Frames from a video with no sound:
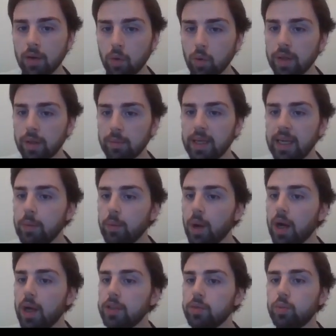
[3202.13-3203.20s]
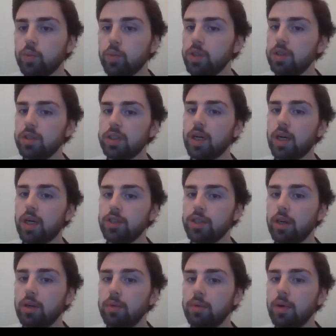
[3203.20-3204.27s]
all them keywords wouldn't start
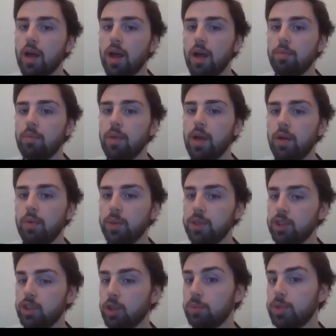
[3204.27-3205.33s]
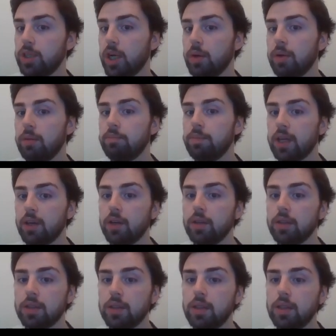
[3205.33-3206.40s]
showing, would stop showing
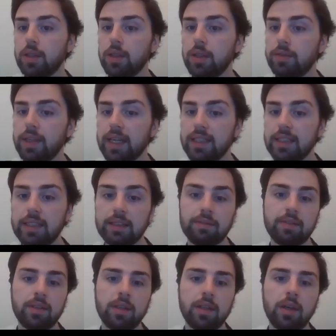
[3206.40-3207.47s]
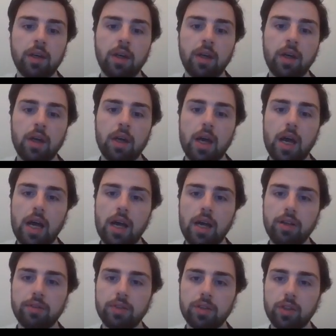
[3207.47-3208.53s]
because you've
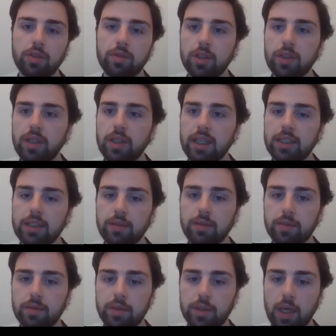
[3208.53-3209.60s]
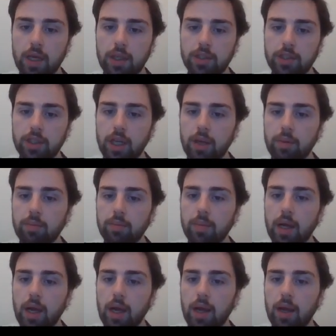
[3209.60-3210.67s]
you've sort of done a negative search term,
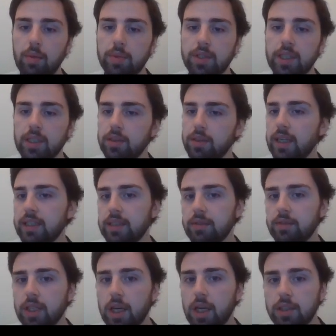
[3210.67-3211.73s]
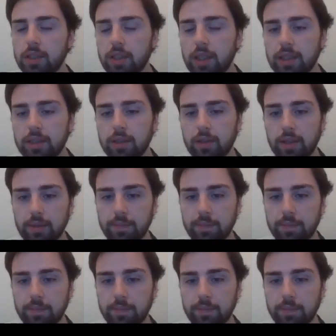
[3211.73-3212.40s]
negative search list on